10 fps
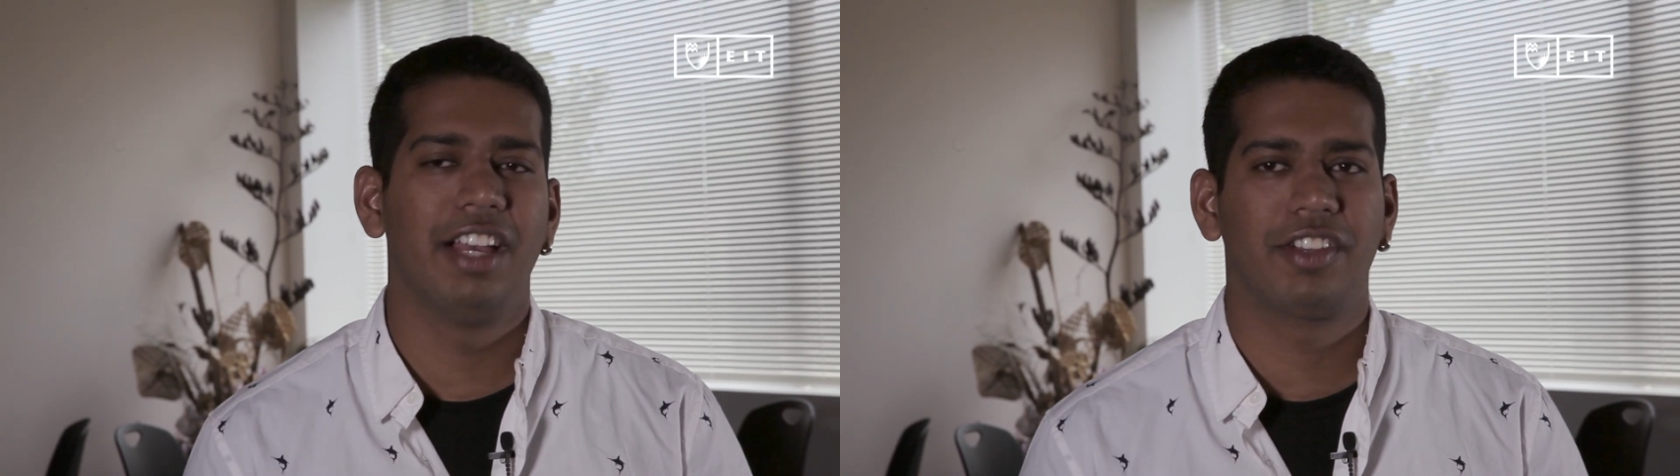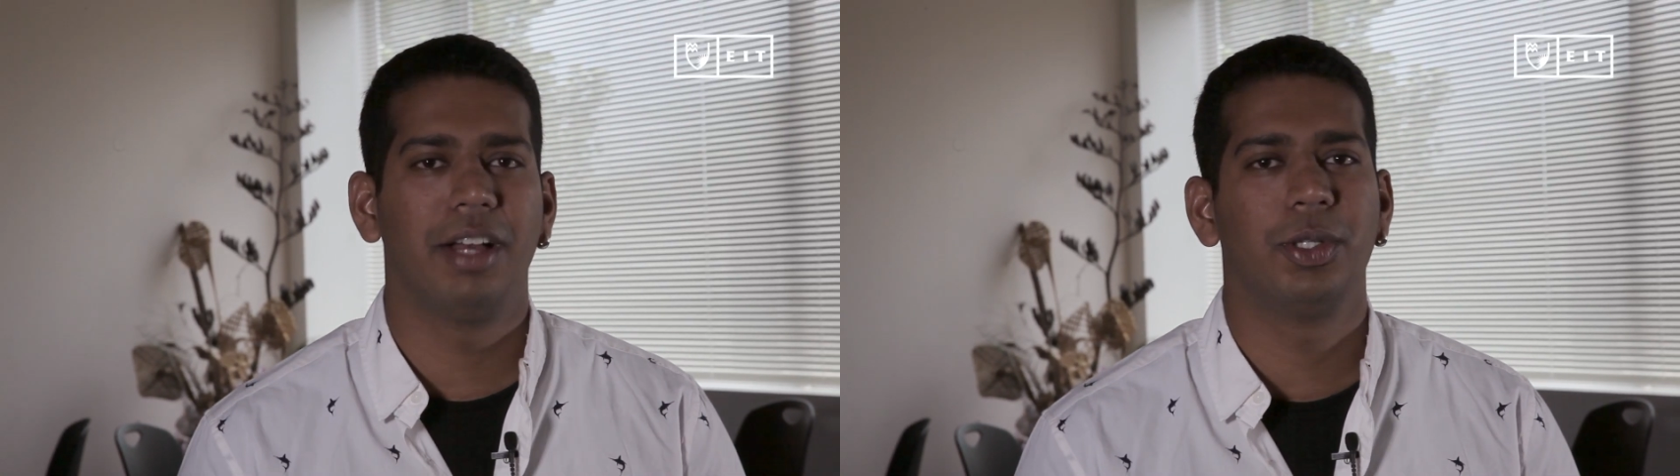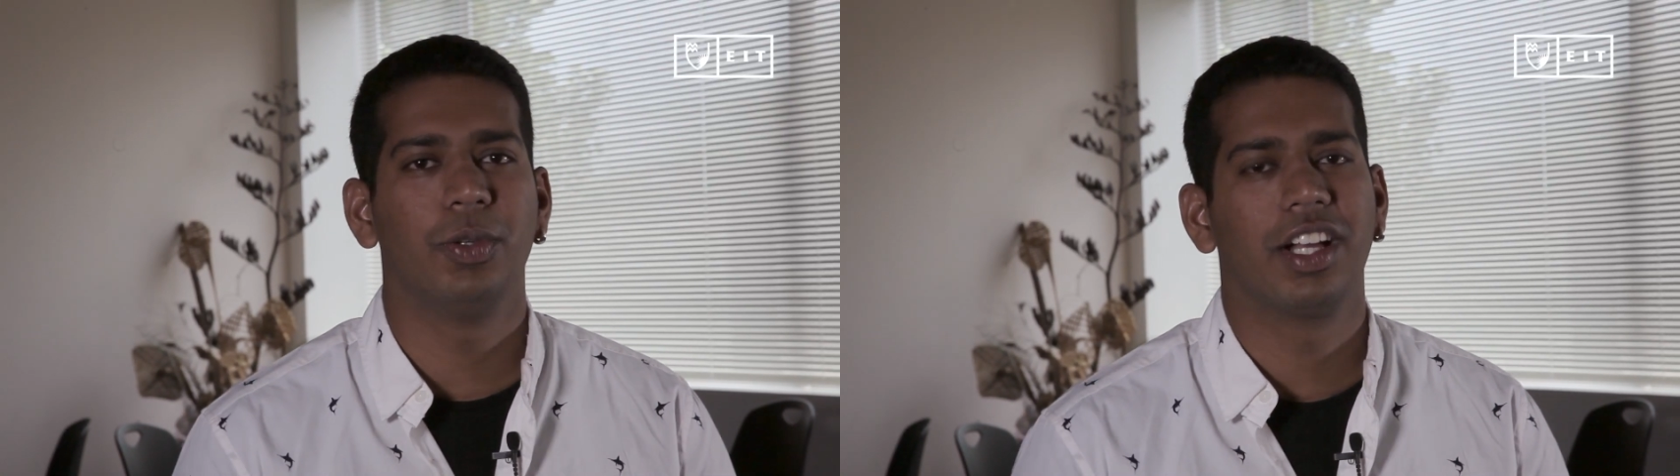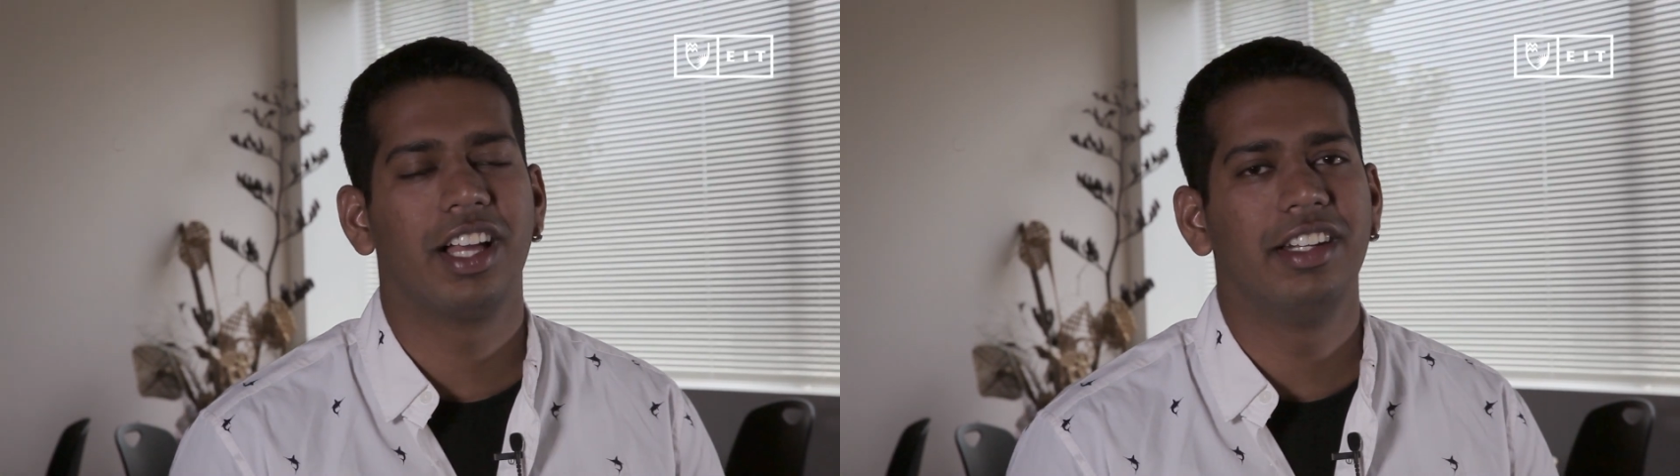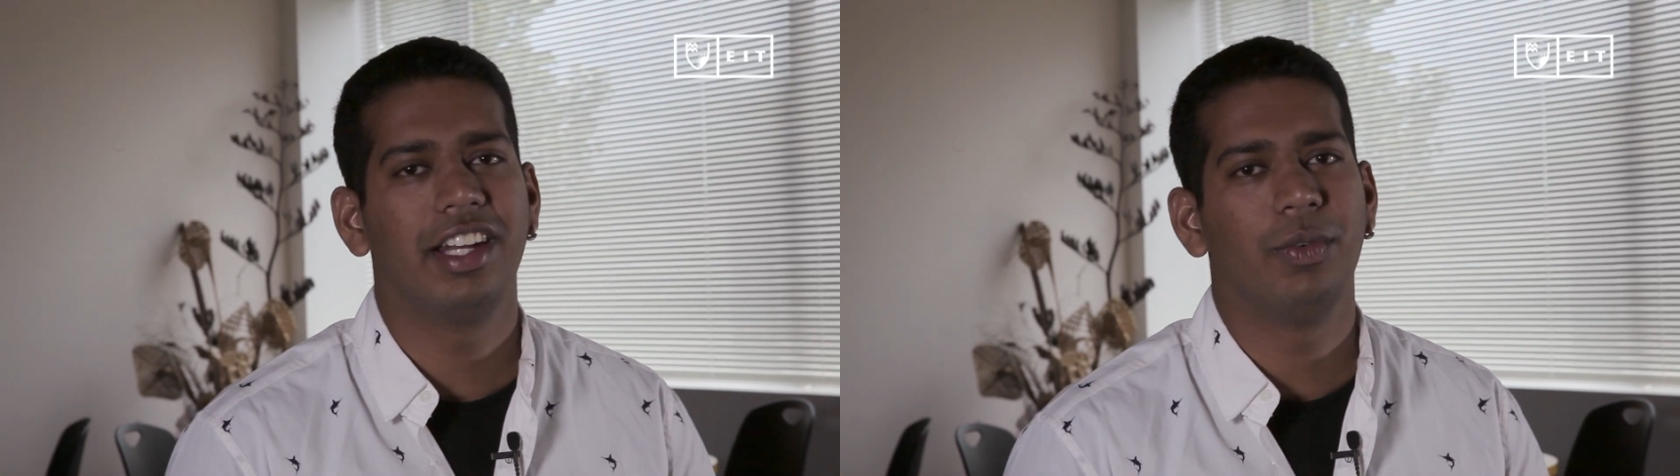I have come to a
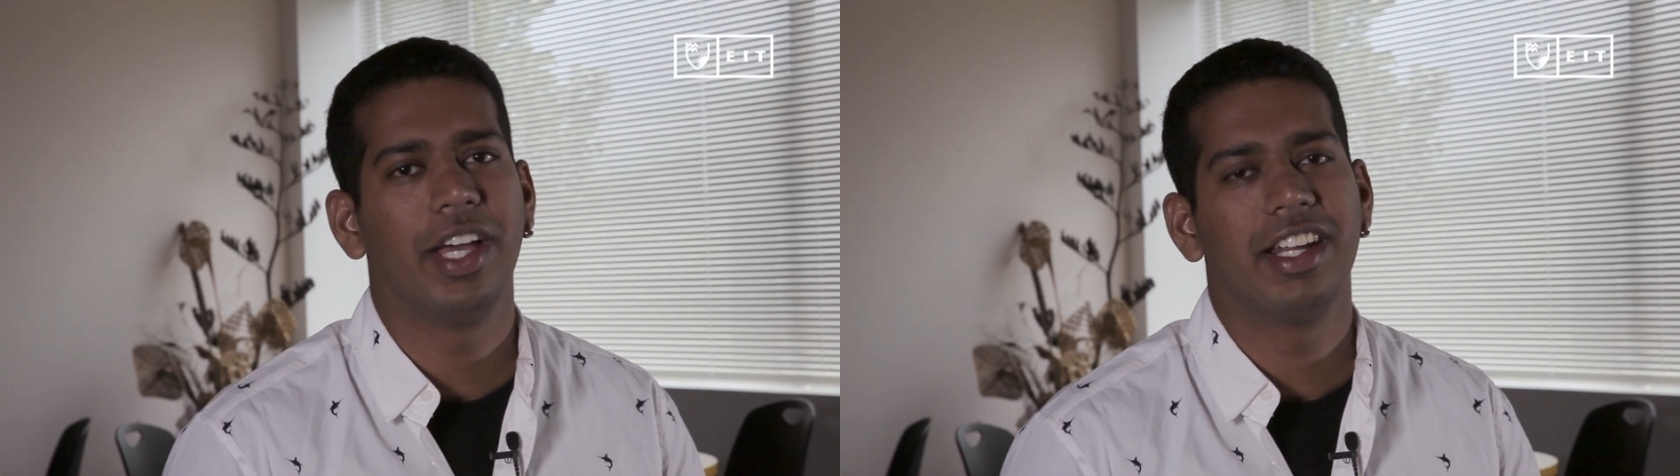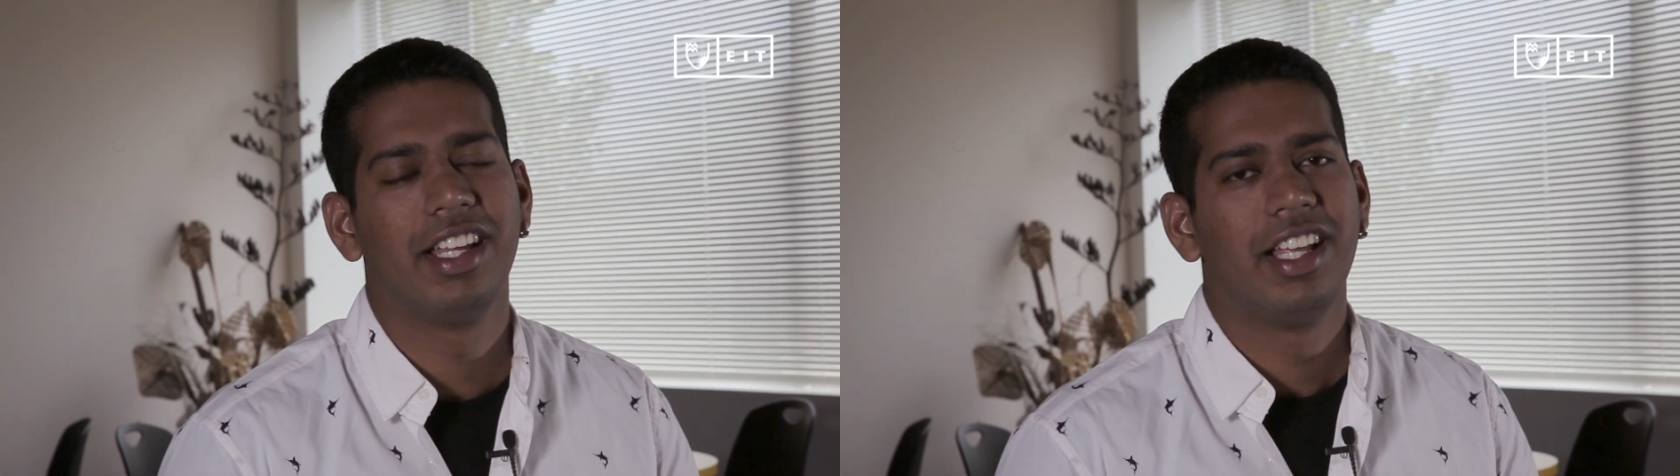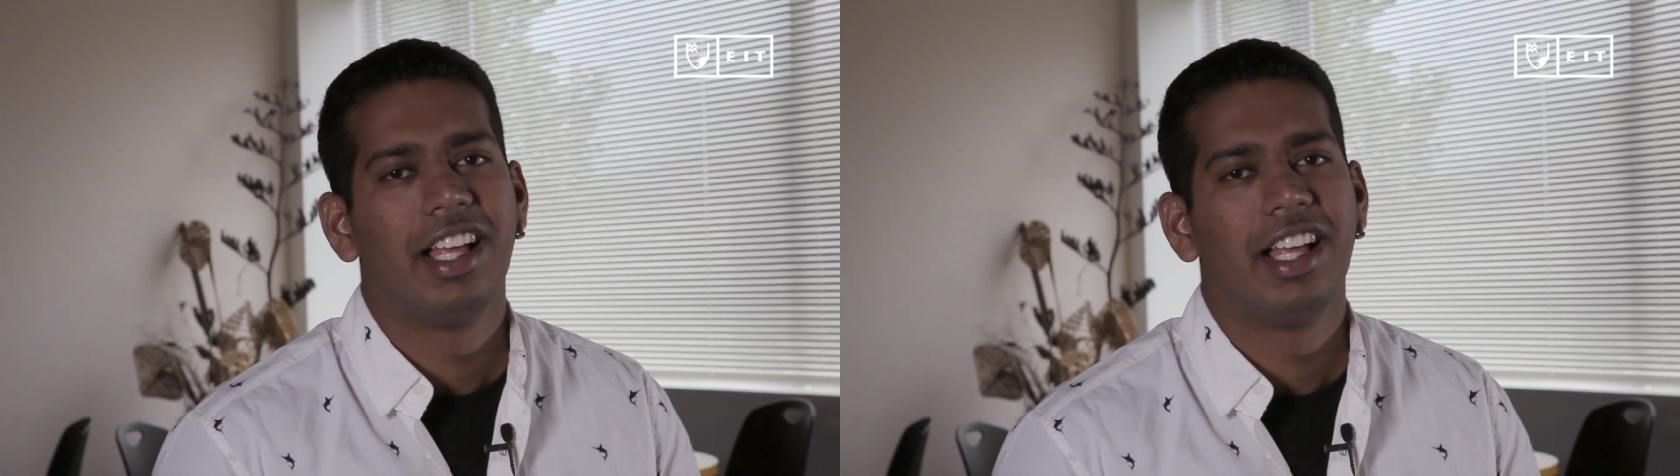country where